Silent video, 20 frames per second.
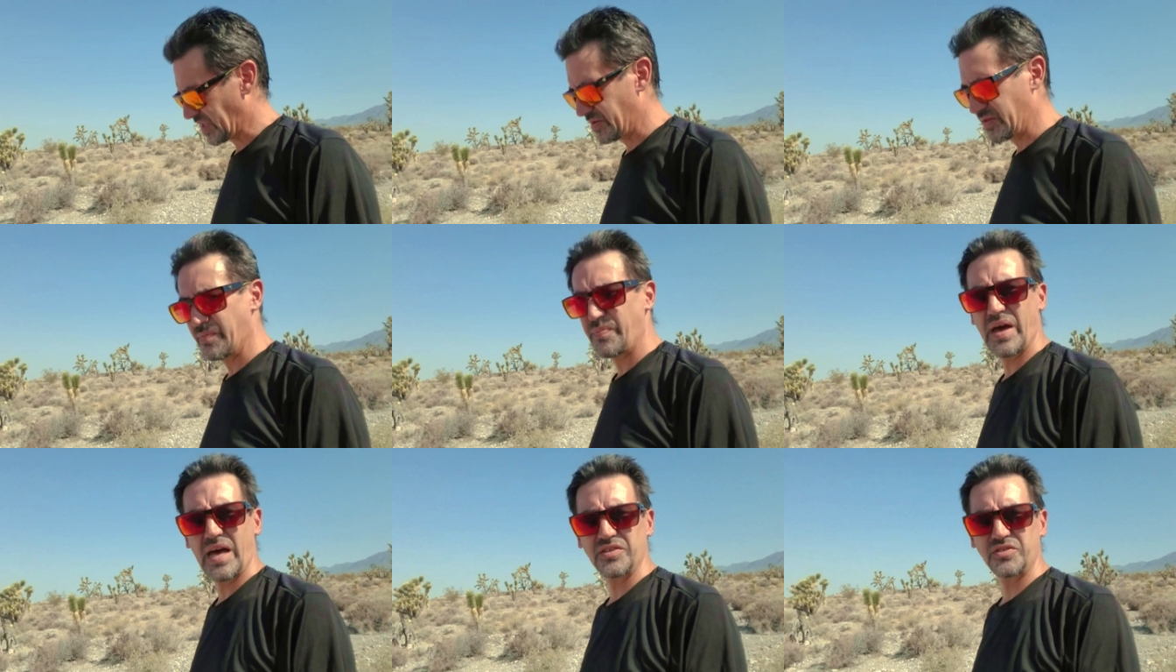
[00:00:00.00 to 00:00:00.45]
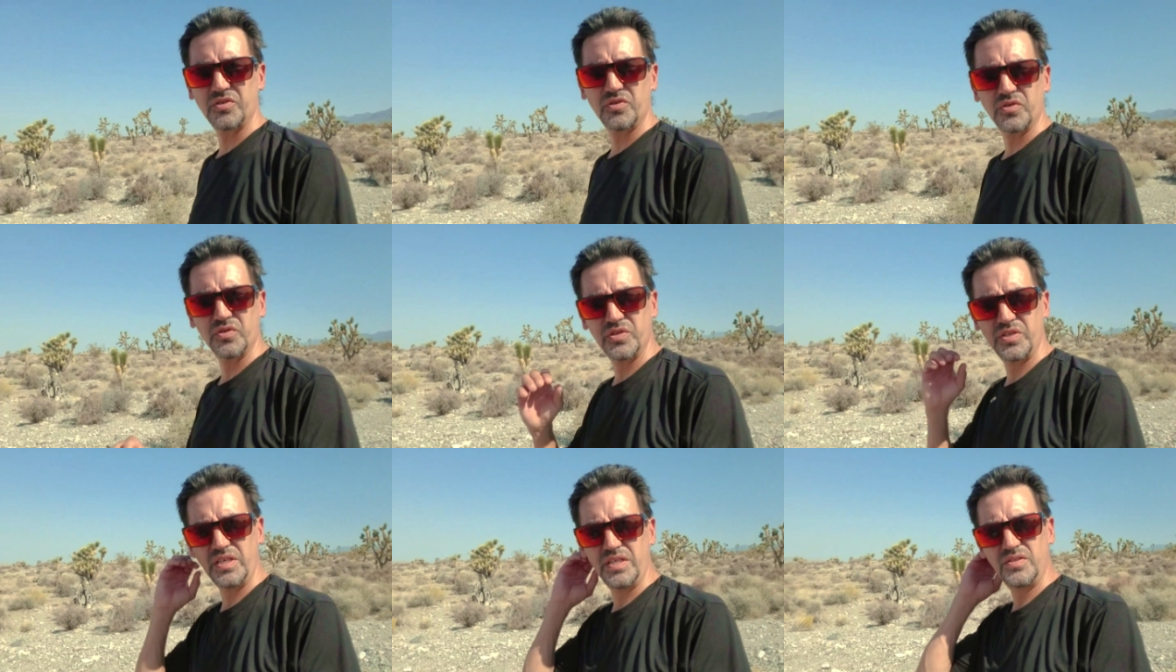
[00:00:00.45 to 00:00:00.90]

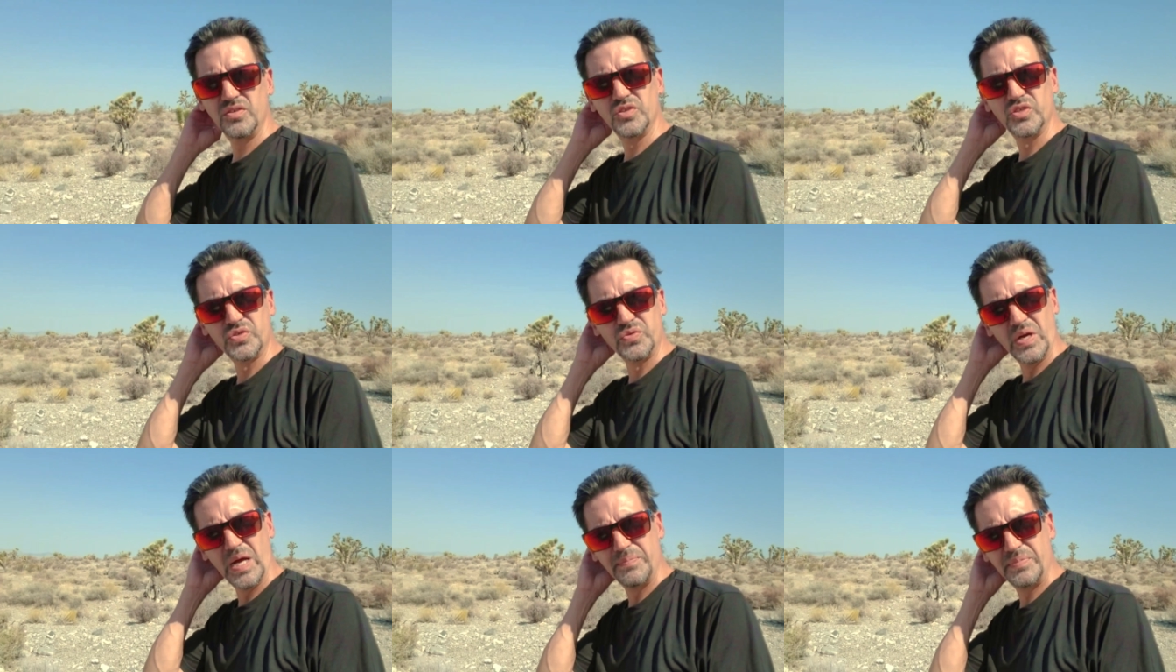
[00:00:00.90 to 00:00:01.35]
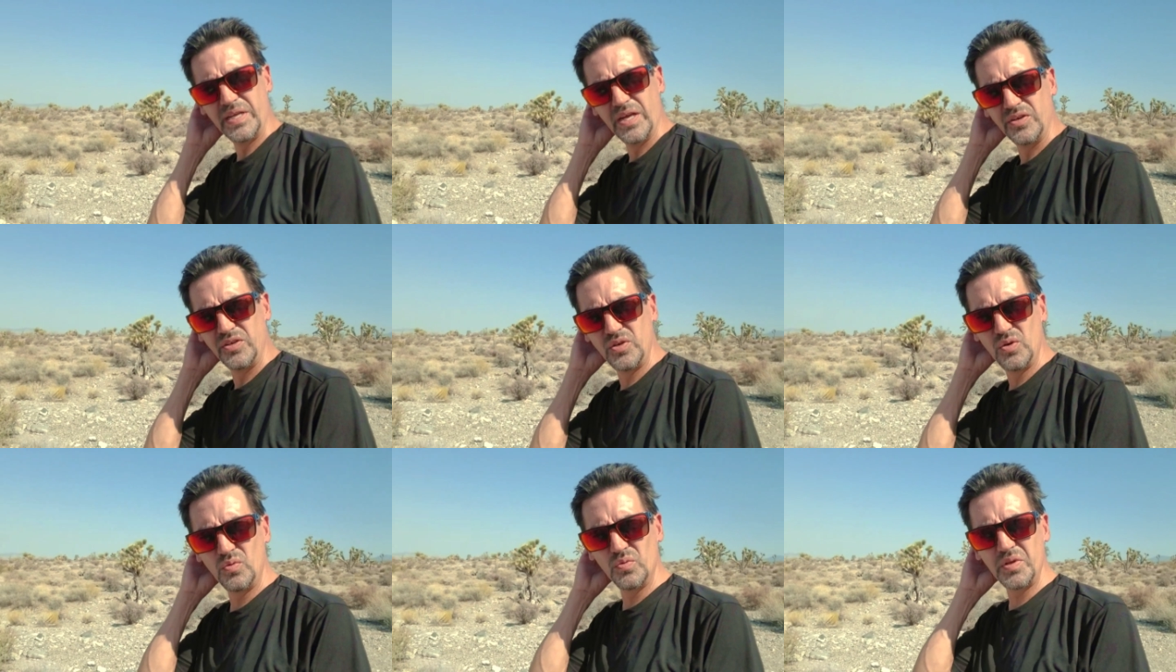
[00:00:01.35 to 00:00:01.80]
passenger seat. They're strapped
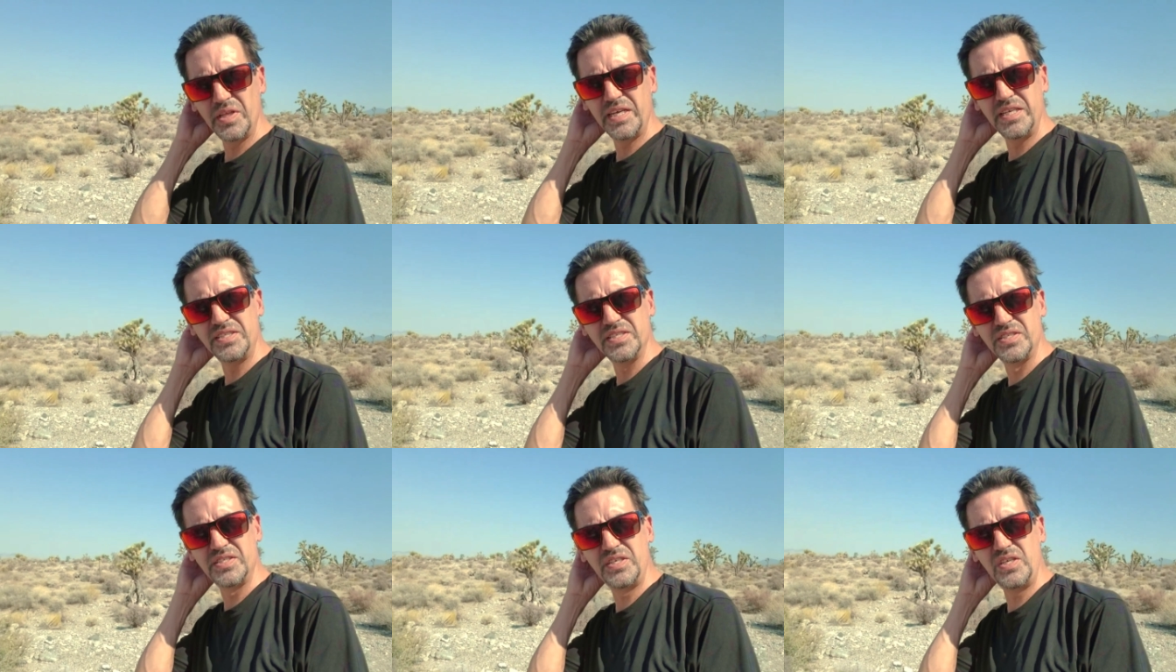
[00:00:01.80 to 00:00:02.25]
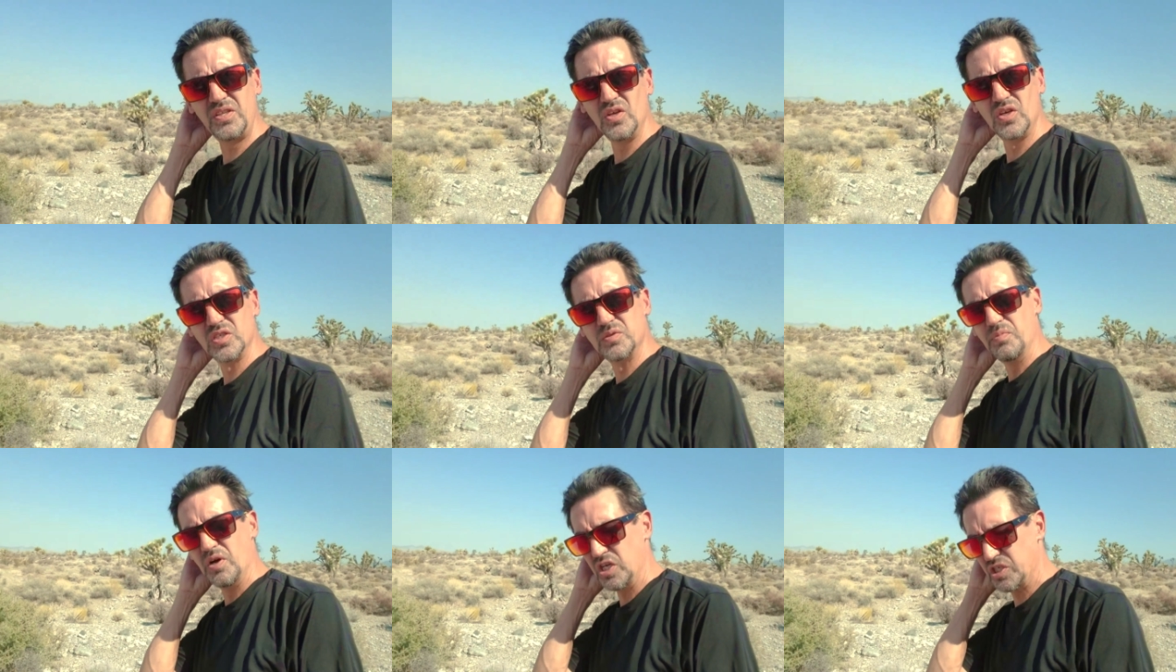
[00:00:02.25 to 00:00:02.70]
down. You don't really get to see
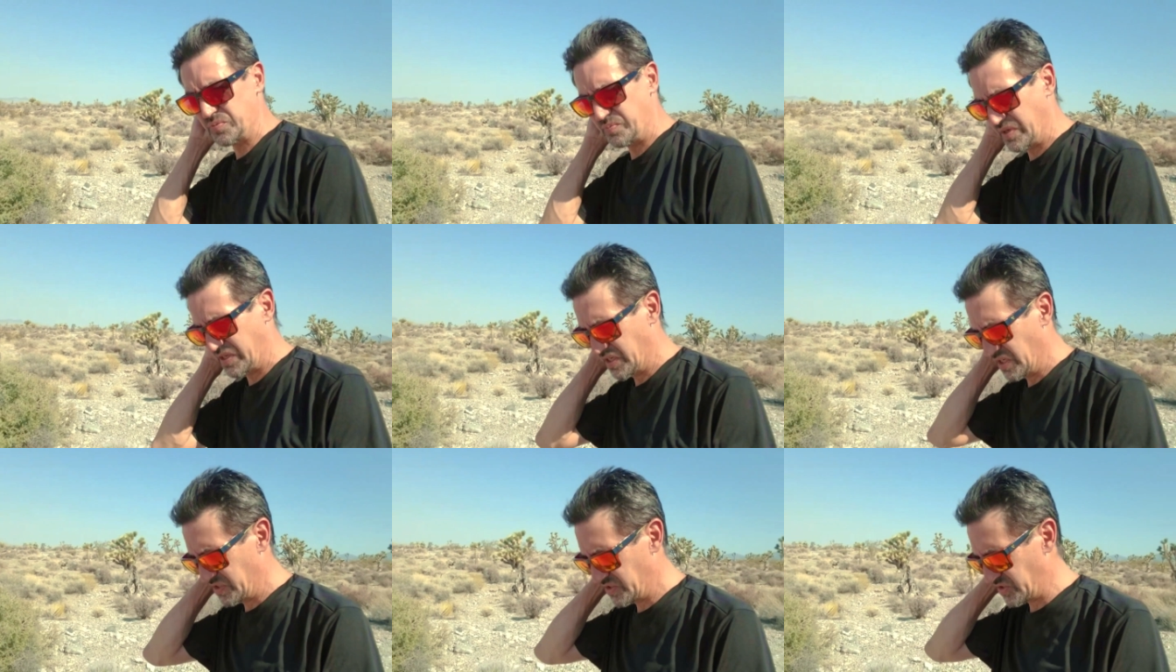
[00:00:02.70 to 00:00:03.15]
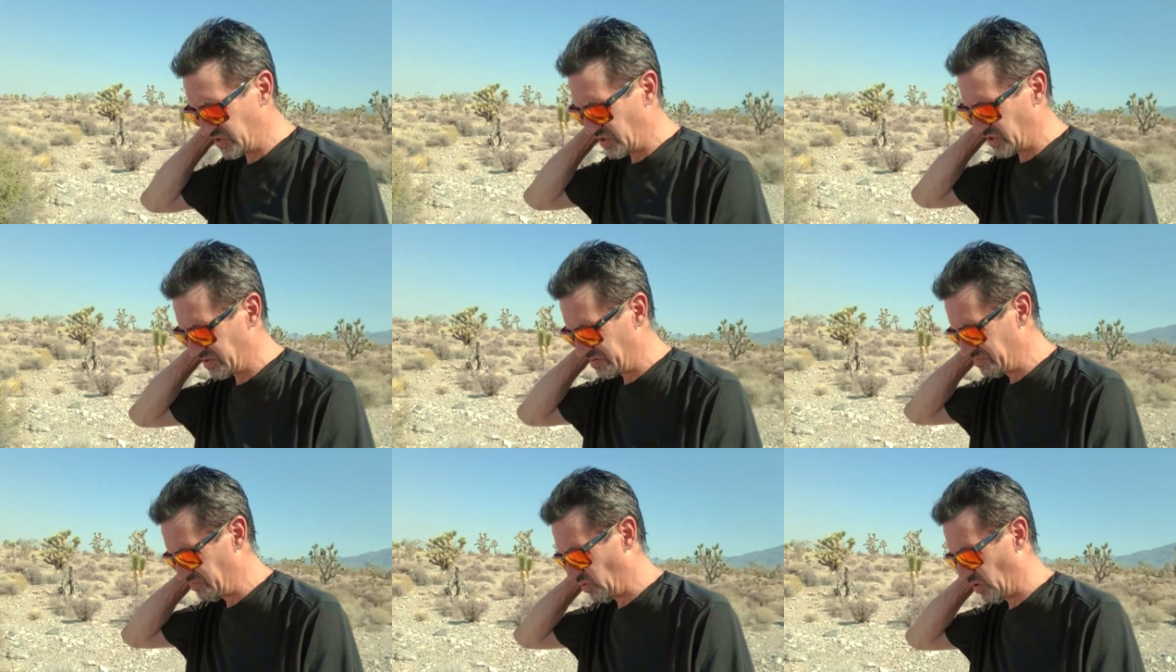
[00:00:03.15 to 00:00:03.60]
those much because
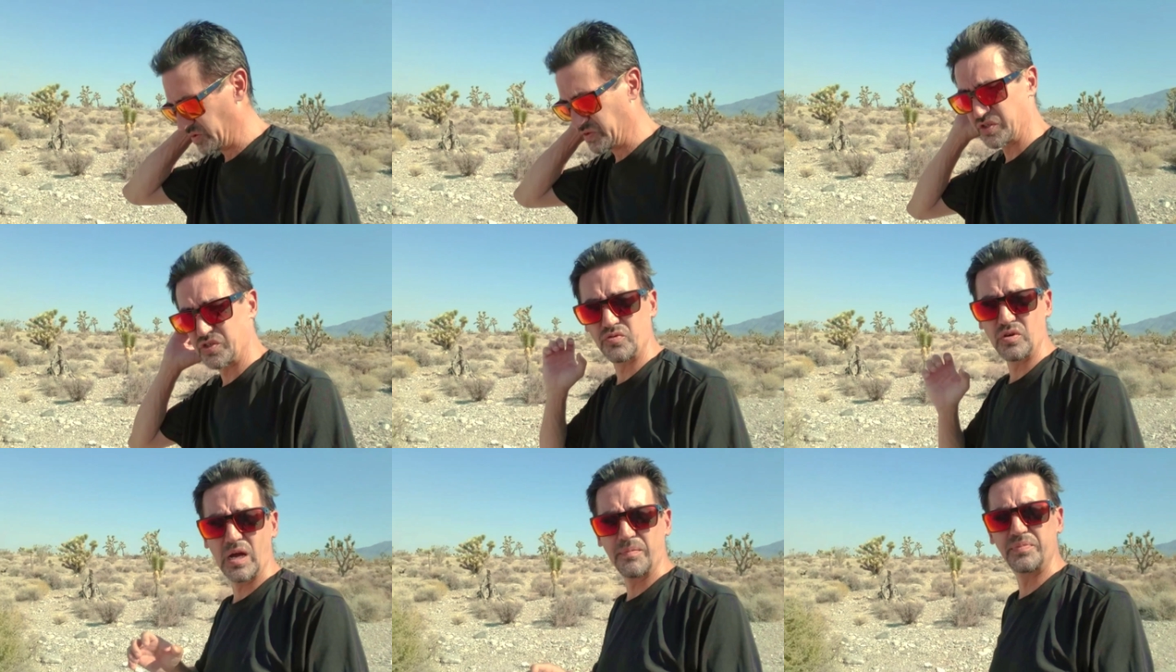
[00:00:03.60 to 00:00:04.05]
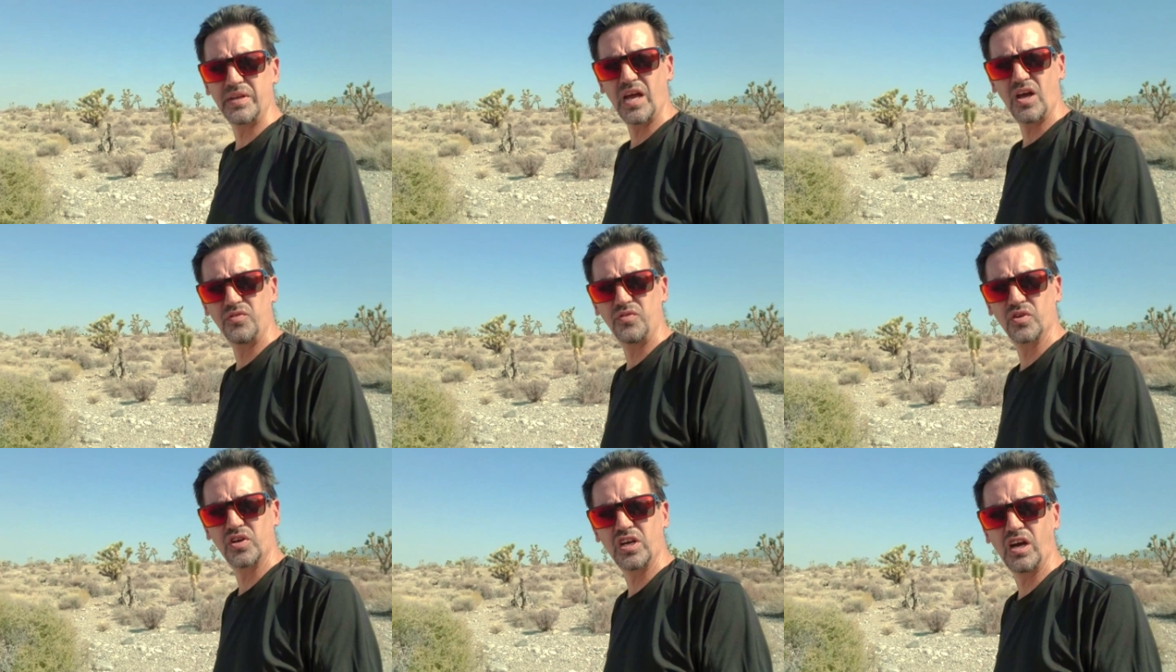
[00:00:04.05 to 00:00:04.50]
they're, well, strapped
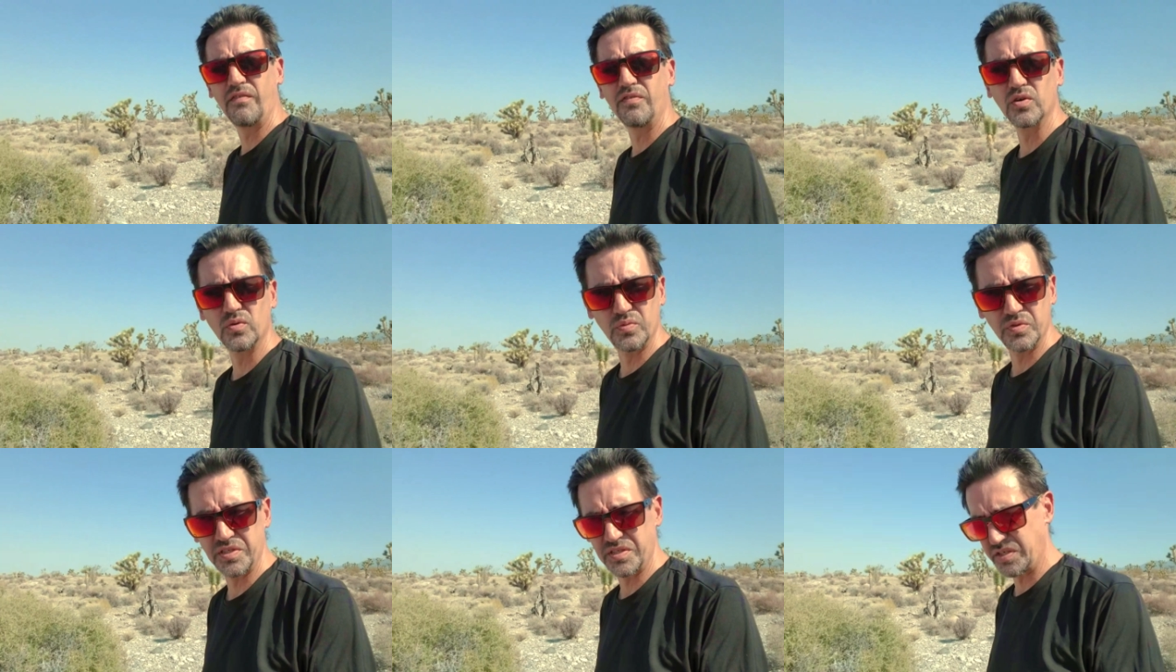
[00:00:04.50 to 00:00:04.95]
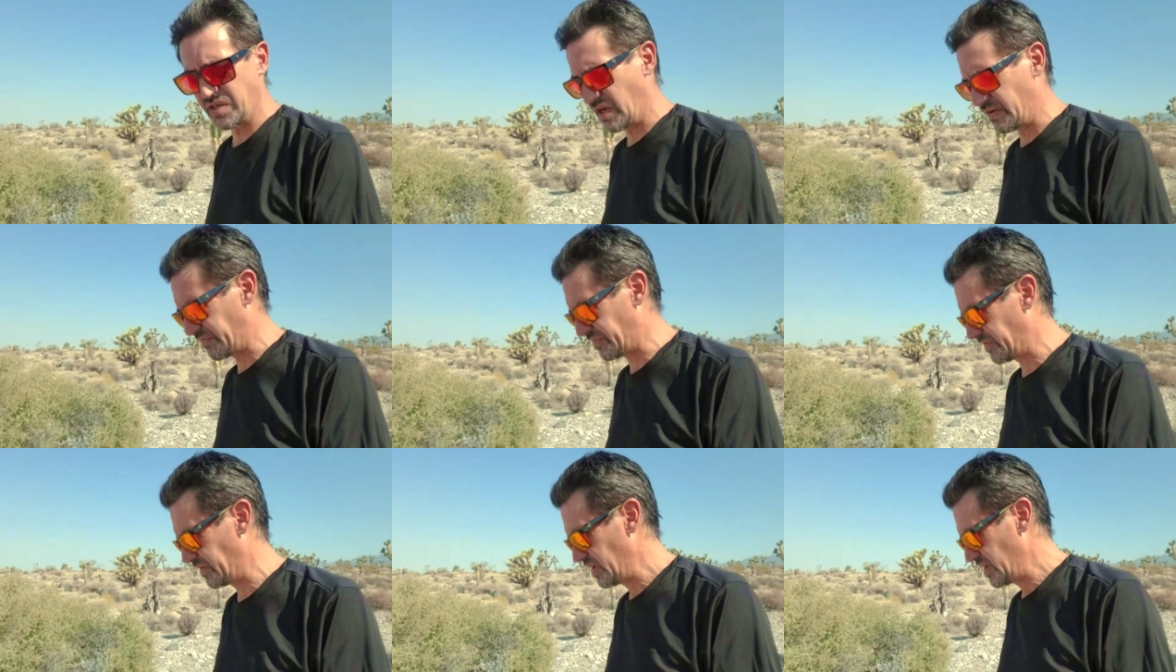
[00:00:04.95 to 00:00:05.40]
down. They're covered with
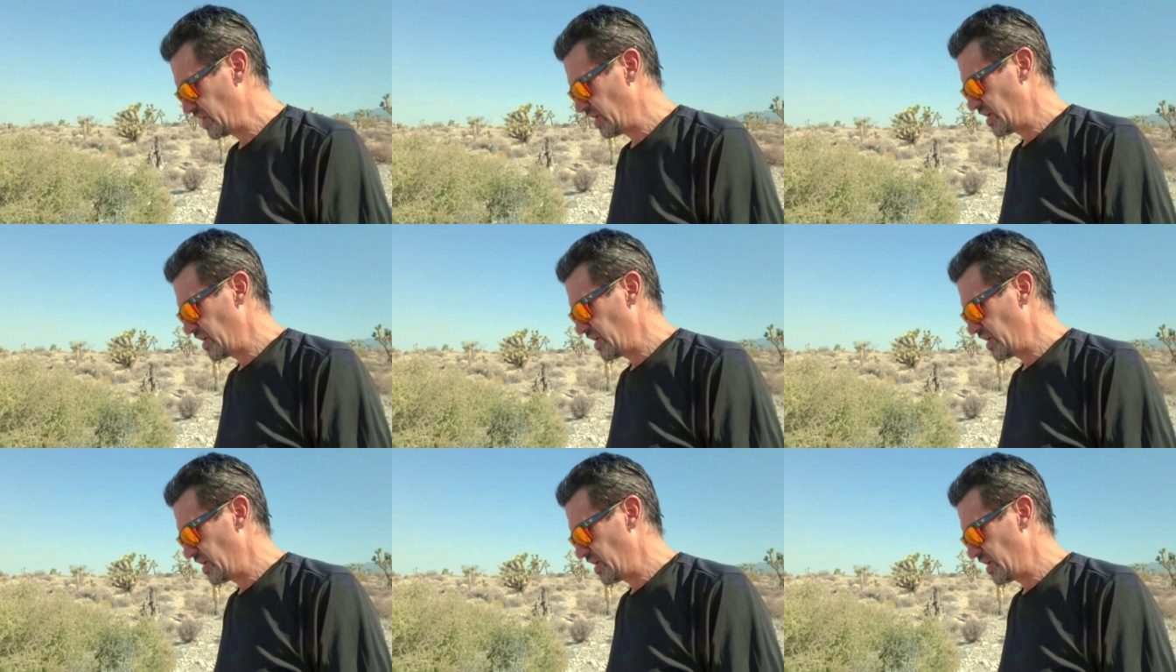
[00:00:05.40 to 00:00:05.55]
stuff.